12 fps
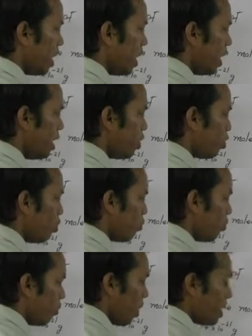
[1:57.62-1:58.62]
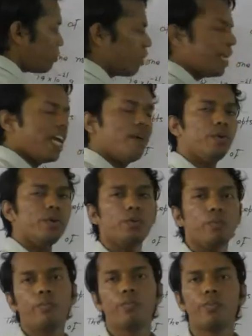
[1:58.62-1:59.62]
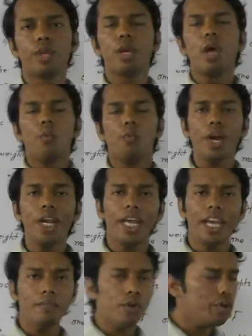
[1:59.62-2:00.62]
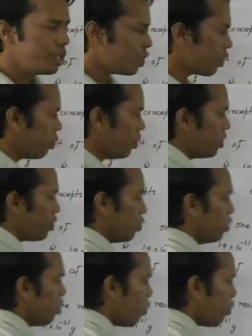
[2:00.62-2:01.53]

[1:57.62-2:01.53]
into what is 1 AMU? 1 AMU is equal to